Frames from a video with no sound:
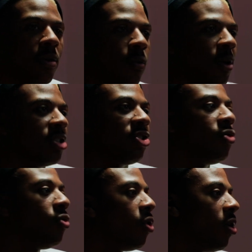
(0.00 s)
with a
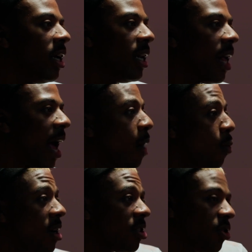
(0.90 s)
suit on. I
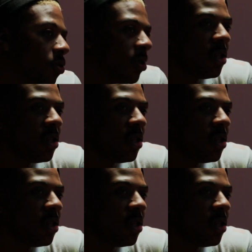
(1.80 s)
wear suits,